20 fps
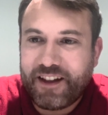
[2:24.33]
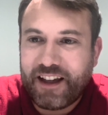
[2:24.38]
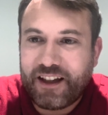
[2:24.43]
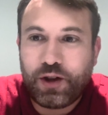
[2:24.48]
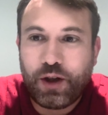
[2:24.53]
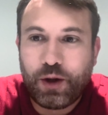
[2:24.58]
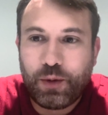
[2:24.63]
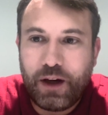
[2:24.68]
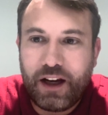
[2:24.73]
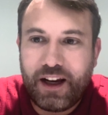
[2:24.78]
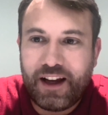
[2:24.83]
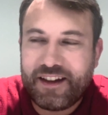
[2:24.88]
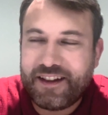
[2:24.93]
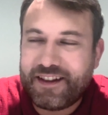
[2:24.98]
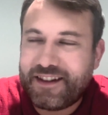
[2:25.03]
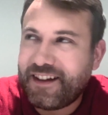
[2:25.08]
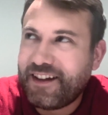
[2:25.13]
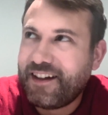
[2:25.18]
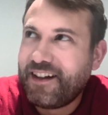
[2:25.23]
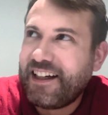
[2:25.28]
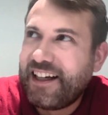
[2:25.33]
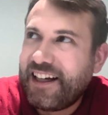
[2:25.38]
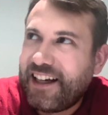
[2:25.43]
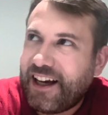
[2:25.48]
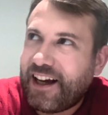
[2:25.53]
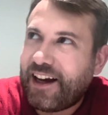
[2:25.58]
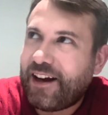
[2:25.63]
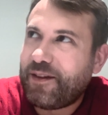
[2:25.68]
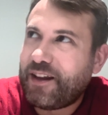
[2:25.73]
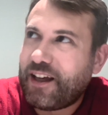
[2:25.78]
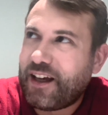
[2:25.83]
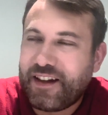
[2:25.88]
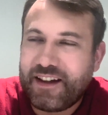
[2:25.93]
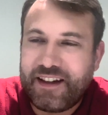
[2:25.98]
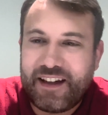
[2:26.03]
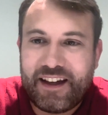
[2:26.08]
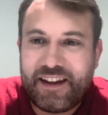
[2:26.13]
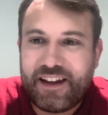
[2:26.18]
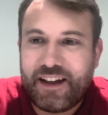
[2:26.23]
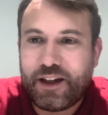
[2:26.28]
Actually realized the other
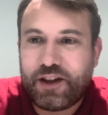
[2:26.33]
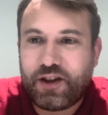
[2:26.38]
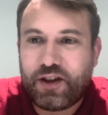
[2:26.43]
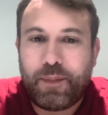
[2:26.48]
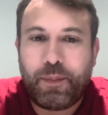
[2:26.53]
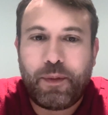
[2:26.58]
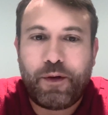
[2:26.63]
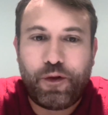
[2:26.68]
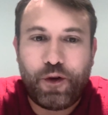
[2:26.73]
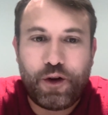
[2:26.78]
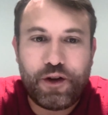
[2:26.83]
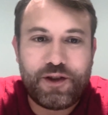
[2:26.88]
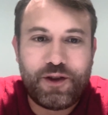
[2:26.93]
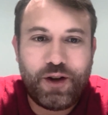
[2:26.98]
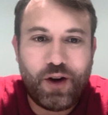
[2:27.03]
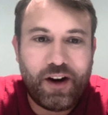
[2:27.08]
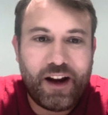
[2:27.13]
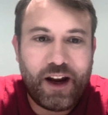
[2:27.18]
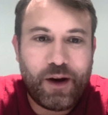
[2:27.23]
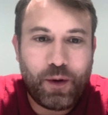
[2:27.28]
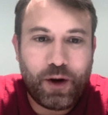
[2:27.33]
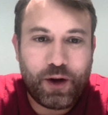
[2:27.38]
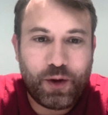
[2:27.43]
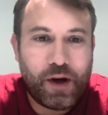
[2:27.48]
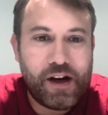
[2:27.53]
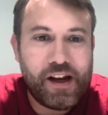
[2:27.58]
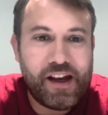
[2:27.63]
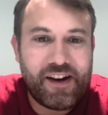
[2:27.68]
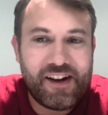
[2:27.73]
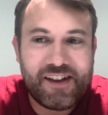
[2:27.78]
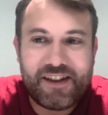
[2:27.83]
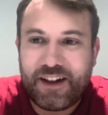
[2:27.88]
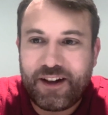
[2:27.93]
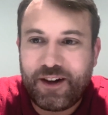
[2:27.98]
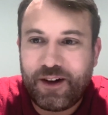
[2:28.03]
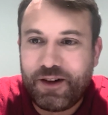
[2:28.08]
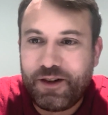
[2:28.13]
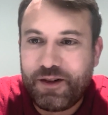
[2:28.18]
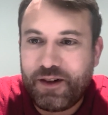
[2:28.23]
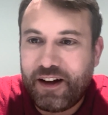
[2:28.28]
day that I trained my first neural network 20 years
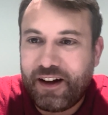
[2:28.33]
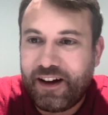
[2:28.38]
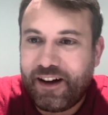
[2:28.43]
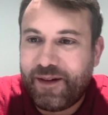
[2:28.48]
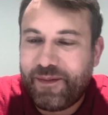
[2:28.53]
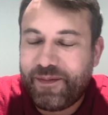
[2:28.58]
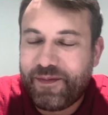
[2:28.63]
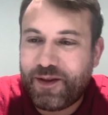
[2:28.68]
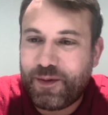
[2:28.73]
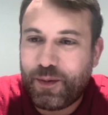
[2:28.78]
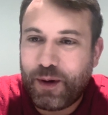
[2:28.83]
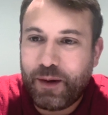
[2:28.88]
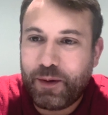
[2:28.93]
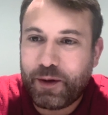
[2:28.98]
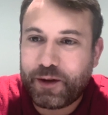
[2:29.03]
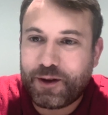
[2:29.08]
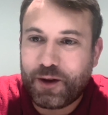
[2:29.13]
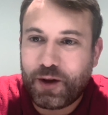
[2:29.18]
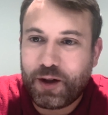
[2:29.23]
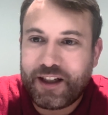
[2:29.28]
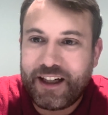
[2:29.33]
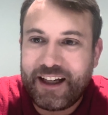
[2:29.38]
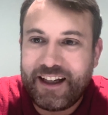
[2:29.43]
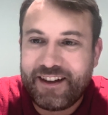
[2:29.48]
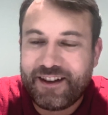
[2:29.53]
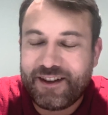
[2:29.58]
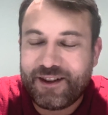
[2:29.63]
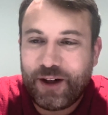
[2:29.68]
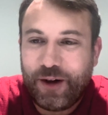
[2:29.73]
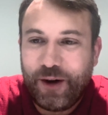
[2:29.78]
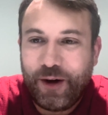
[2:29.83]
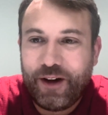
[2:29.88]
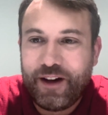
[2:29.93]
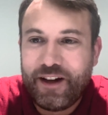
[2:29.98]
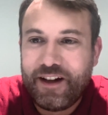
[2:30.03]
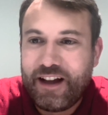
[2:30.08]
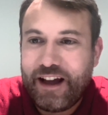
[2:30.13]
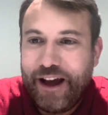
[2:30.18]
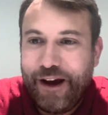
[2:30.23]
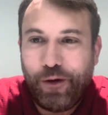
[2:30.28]
ago, when I was 13. So
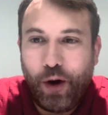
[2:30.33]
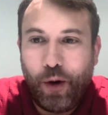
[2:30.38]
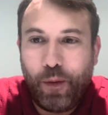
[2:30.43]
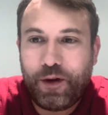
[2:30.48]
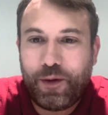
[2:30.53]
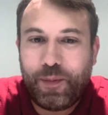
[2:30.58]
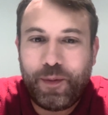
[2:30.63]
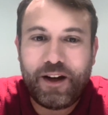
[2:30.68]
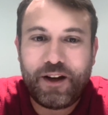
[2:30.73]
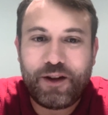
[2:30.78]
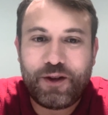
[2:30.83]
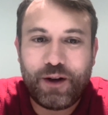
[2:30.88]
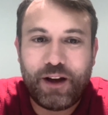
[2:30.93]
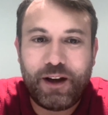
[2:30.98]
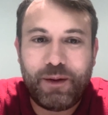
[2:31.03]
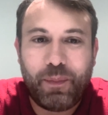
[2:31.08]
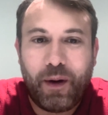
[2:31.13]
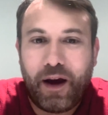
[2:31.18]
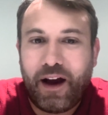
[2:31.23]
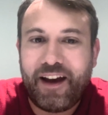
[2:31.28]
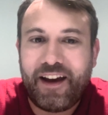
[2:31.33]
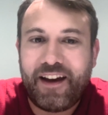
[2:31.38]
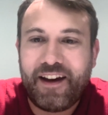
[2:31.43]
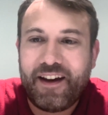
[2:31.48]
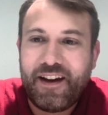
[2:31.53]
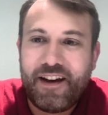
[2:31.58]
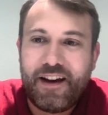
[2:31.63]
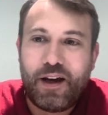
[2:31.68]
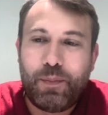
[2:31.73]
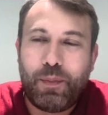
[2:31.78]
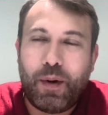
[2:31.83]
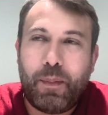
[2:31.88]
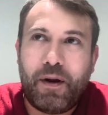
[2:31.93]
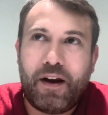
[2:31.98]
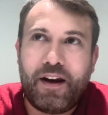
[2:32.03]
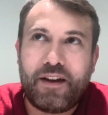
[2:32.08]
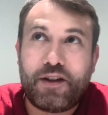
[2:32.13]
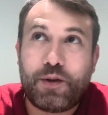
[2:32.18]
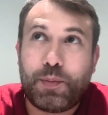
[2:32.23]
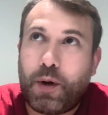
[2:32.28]
I've always been intrigued by
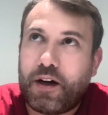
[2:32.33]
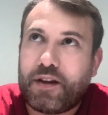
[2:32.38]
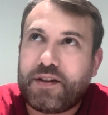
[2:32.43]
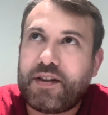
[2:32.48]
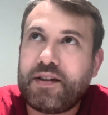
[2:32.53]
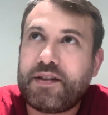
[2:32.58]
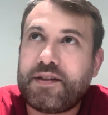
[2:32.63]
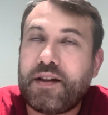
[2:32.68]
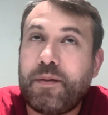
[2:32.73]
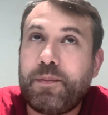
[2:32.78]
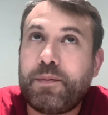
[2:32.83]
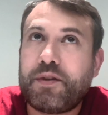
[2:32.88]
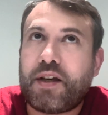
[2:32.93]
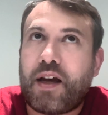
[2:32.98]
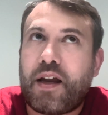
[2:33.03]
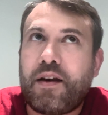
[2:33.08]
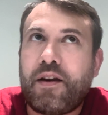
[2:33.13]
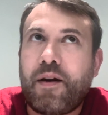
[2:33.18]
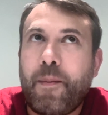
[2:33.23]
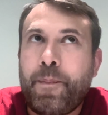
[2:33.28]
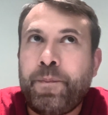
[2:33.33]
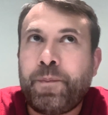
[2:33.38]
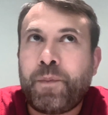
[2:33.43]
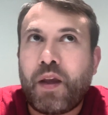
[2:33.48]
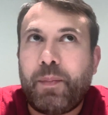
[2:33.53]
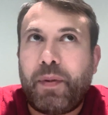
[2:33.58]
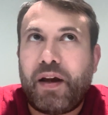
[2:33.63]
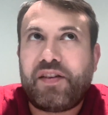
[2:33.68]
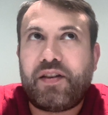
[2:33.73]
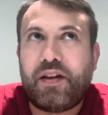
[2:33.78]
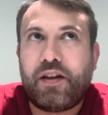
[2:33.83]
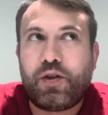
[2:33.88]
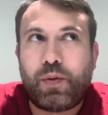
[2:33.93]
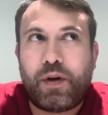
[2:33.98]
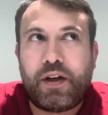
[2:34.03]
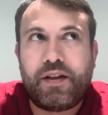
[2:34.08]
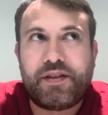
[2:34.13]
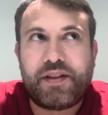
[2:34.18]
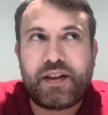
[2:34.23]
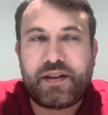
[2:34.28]
building smart systems, and basically in
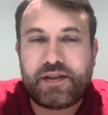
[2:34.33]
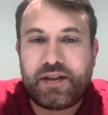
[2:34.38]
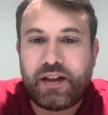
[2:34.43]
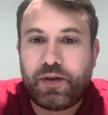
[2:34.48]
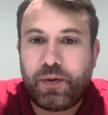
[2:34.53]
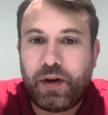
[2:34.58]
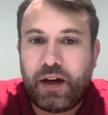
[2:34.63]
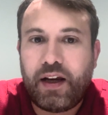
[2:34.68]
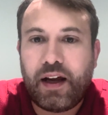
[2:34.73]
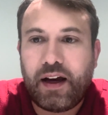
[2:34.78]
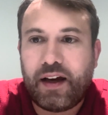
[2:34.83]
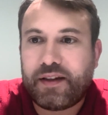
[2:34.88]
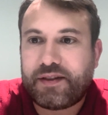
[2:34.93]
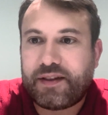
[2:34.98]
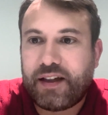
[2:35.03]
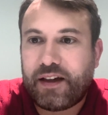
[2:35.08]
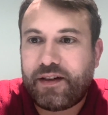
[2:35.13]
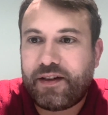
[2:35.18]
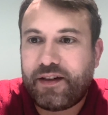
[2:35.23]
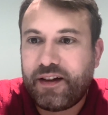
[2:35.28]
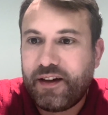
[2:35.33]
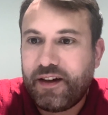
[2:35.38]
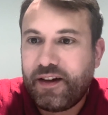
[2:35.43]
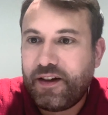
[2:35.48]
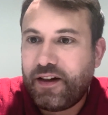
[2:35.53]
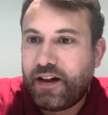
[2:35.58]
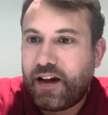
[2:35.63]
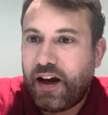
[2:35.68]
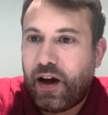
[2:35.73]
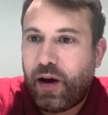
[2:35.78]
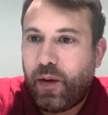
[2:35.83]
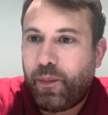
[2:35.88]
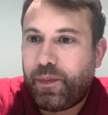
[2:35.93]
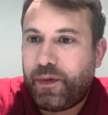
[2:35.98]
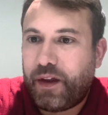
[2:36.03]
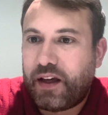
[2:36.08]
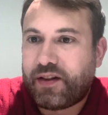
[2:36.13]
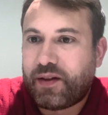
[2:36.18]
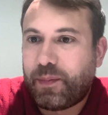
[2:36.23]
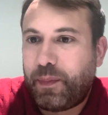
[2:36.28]
2016 realized that
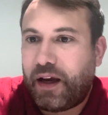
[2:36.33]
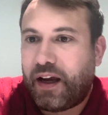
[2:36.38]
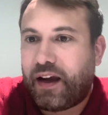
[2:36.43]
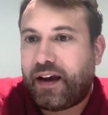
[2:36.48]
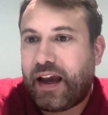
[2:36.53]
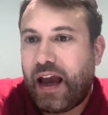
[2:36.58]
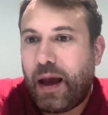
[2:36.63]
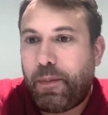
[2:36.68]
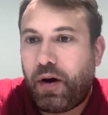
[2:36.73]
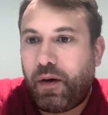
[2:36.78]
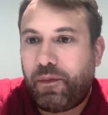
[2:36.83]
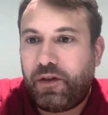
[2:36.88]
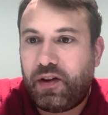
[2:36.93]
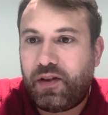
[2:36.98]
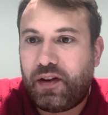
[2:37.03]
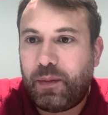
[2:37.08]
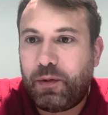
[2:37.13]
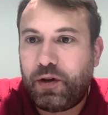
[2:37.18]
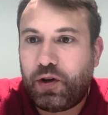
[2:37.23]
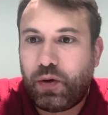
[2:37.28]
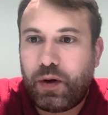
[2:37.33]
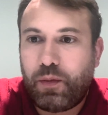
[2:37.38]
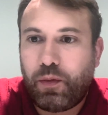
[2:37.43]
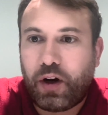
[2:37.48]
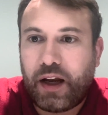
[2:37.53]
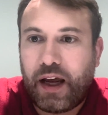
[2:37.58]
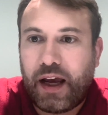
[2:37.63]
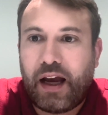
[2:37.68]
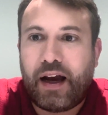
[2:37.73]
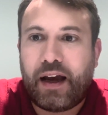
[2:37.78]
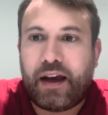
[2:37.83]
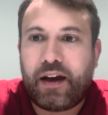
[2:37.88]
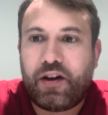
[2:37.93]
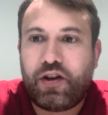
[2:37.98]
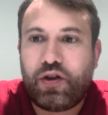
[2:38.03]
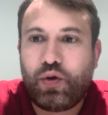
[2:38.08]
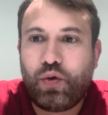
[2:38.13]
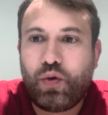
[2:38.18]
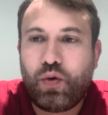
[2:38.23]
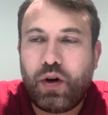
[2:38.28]
there's a big gap, obviously, between what AI can
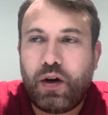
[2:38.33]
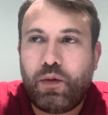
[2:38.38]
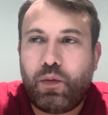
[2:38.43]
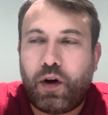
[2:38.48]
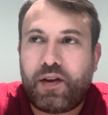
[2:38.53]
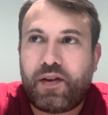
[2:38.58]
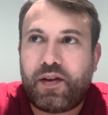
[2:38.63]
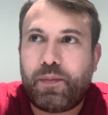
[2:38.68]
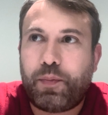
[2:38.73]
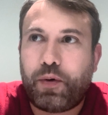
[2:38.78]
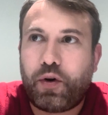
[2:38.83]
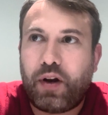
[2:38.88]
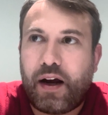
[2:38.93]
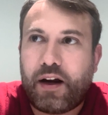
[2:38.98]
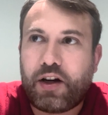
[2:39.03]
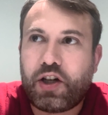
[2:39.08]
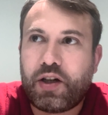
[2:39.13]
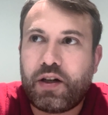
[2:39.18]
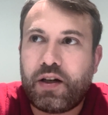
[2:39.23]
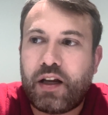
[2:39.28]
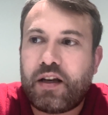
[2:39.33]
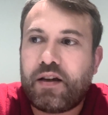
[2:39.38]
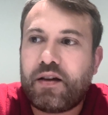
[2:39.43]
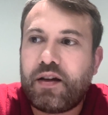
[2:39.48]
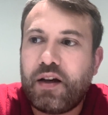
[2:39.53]
do and what's in production, and